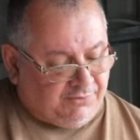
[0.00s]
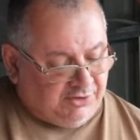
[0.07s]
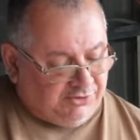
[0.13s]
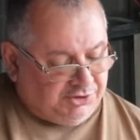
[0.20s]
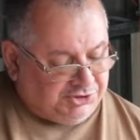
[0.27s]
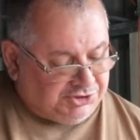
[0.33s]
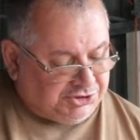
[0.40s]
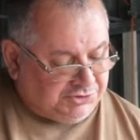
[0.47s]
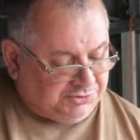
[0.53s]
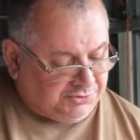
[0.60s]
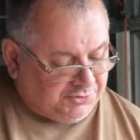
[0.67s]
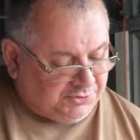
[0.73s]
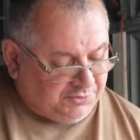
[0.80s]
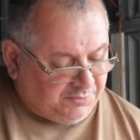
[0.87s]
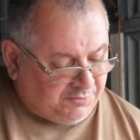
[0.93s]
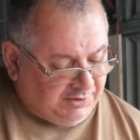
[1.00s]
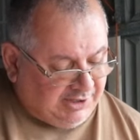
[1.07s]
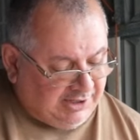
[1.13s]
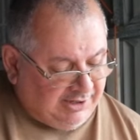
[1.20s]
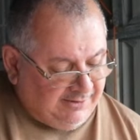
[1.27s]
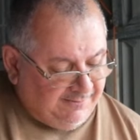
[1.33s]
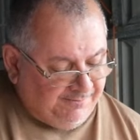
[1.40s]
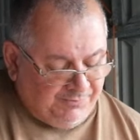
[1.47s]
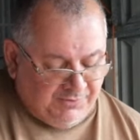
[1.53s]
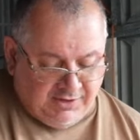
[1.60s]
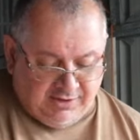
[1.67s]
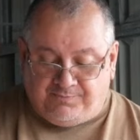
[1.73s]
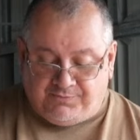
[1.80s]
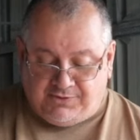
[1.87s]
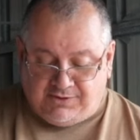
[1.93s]
that you should all read.
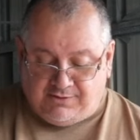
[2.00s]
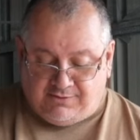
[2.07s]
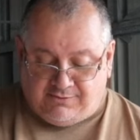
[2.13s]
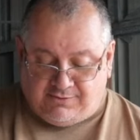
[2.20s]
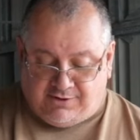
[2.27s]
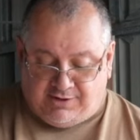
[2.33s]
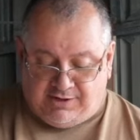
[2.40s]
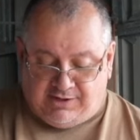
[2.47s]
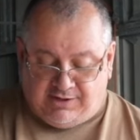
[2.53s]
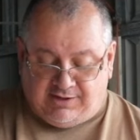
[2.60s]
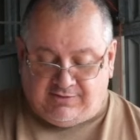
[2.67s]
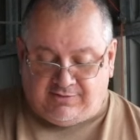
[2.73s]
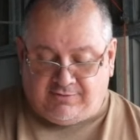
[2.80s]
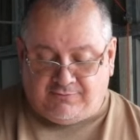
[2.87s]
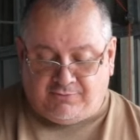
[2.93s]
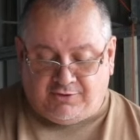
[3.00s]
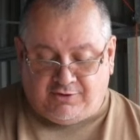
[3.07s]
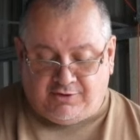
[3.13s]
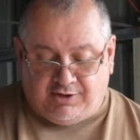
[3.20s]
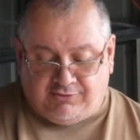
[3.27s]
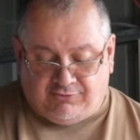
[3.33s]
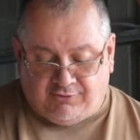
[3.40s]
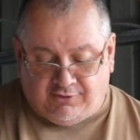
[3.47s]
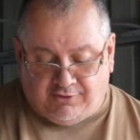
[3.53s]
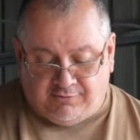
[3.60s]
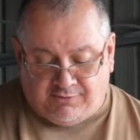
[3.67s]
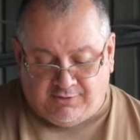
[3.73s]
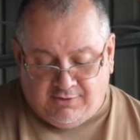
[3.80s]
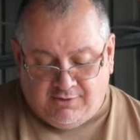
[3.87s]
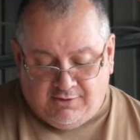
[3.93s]
Alright, and here's the warranty
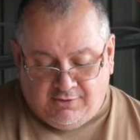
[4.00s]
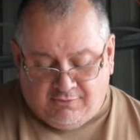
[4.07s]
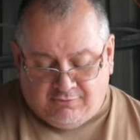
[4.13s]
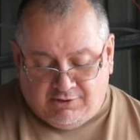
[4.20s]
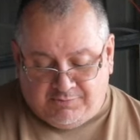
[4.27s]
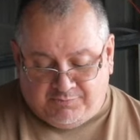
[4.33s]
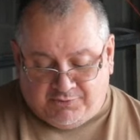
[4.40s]
terms. We